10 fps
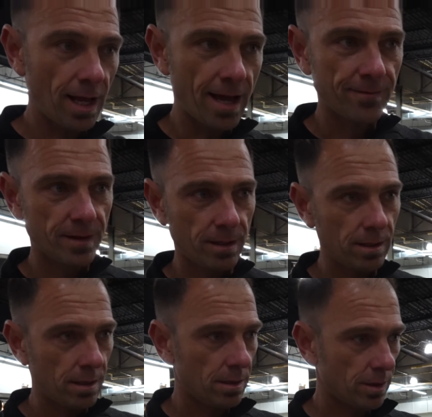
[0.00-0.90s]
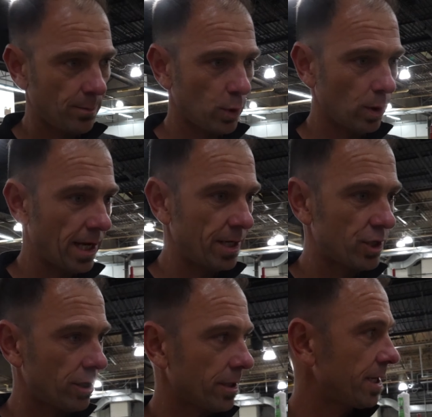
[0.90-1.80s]
have the Pro Light
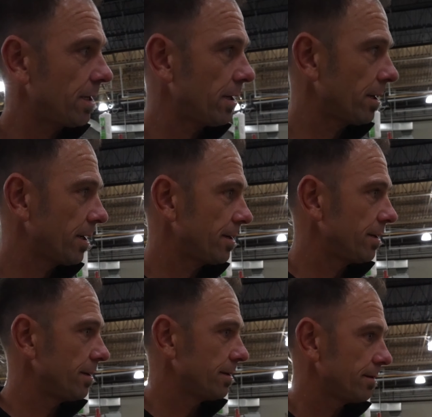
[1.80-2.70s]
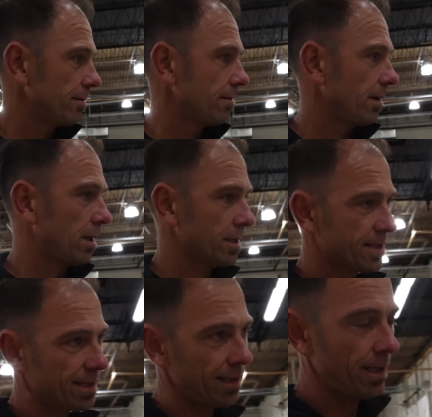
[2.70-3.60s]
truck here, and
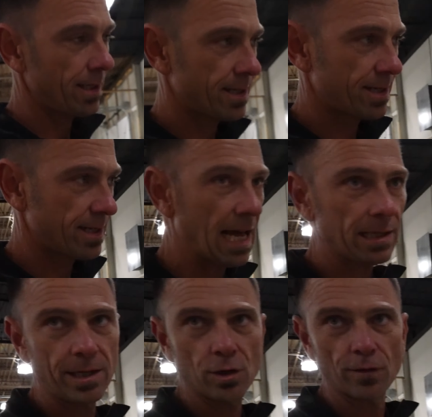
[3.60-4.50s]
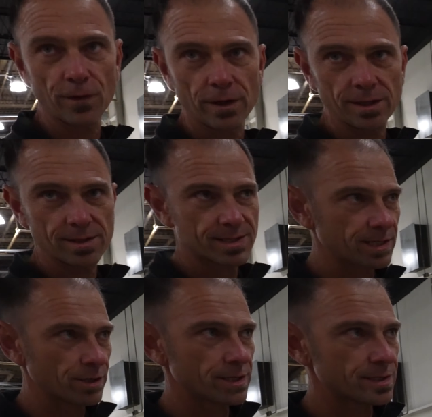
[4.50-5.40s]
honestly, it's not legal for any of the
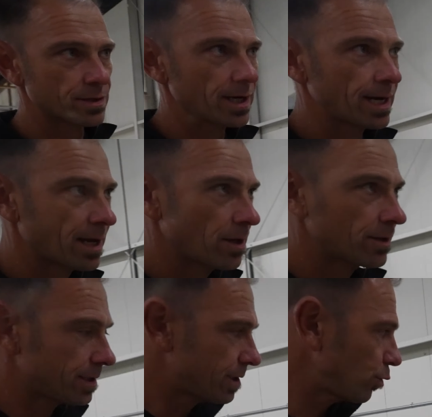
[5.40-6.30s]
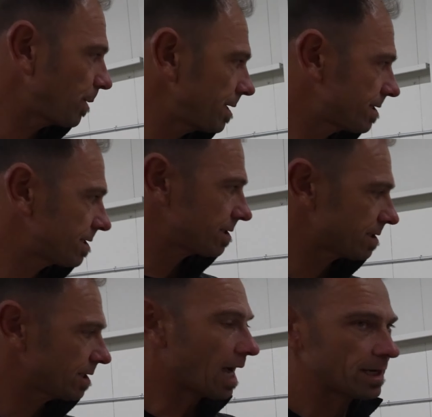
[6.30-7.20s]
series right now. The tubing's
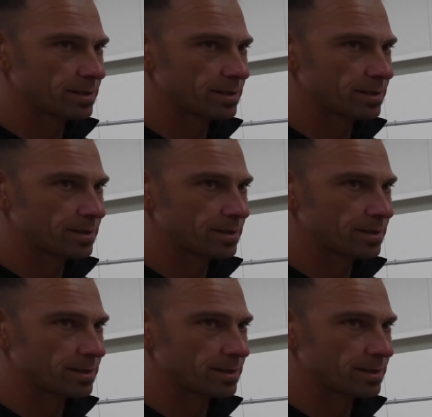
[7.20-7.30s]
not